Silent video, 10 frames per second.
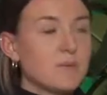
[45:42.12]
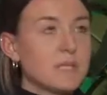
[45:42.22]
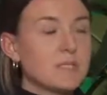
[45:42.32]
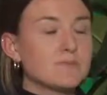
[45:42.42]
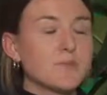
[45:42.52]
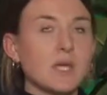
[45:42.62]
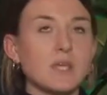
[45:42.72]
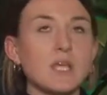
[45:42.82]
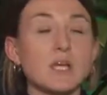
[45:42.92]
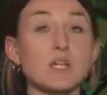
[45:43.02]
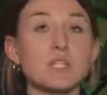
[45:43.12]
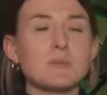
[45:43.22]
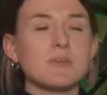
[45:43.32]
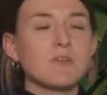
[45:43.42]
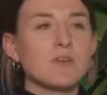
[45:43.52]
I mean, I think I can't
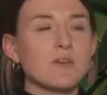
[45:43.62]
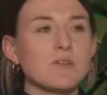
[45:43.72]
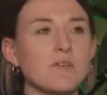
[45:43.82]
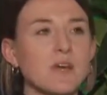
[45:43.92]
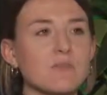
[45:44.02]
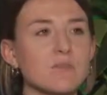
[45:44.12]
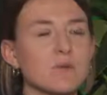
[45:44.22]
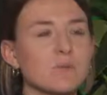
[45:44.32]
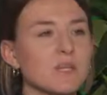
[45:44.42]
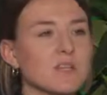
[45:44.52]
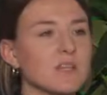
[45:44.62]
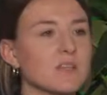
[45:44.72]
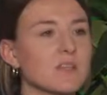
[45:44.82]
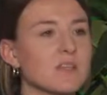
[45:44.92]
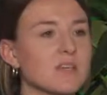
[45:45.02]
speak for everyone, but I
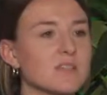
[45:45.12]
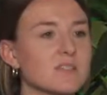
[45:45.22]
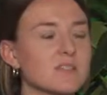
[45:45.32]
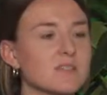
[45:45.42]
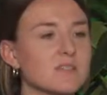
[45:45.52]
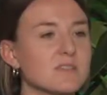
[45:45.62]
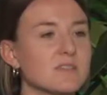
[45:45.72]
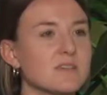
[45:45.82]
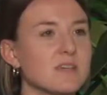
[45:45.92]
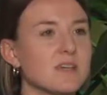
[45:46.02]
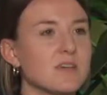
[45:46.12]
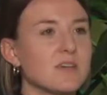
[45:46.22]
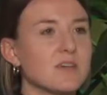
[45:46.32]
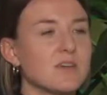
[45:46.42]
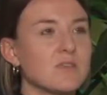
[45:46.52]
think that
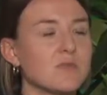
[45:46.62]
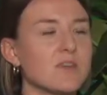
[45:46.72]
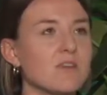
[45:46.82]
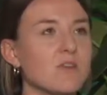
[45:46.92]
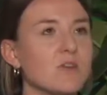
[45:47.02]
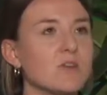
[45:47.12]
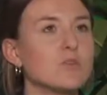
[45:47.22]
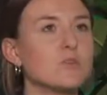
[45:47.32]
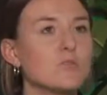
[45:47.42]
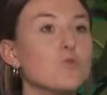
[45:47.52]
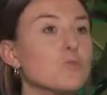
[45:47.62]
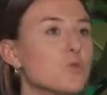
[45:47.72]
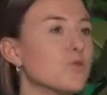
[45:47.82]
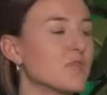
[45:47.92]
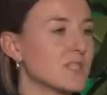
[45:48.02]
there are more and
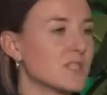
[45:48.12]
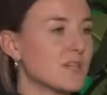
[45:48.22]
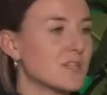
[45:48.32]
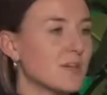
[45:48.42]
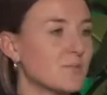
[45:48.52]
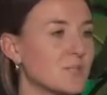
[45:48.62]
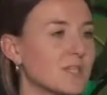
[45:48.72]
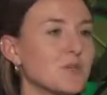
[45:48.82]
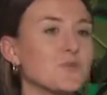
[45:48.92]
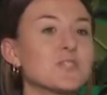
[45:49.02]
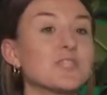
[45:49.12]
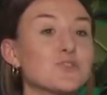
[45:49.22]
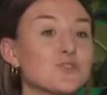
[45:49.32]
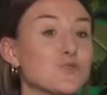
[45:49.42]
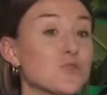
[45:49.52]
more of these startups, and it
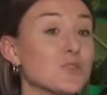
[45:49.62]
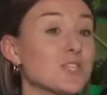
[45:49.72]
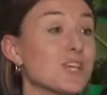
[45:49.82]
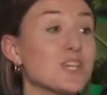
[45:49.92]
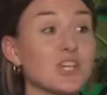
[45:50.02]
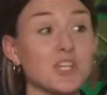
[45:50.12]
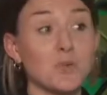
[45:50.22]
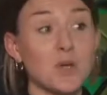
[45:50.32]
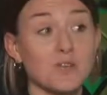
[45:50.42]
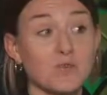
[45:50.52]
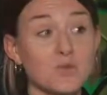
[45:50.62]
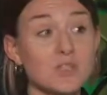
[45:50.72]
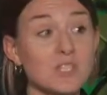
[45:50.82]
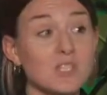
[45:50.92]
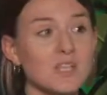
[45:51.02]
obviously draws a younger
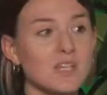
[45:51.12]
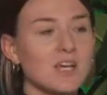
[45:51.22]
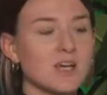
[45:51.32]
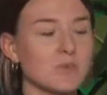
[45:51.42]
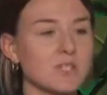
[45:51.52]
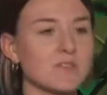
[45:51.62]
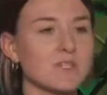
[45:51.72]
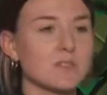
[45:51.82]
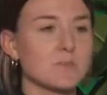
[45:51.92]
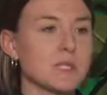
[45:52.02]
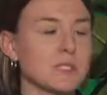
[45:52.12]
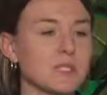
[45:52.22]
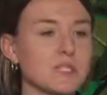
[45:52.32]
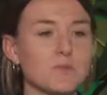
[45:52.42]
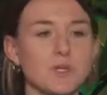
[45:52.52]
workforce because of this
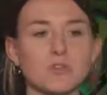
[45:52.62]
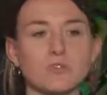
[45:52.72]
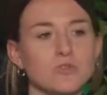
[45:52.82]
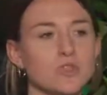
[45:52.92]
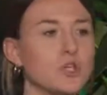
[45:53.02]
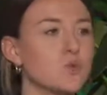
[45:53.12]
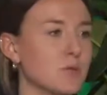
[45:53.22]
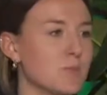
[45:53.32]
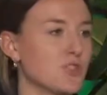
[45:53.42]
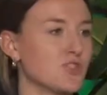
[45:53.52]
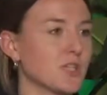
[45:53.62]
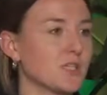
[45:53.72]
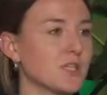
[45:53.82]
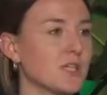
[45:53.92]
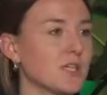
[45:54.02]
ability to work on new and
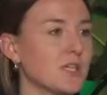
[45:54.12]
emerging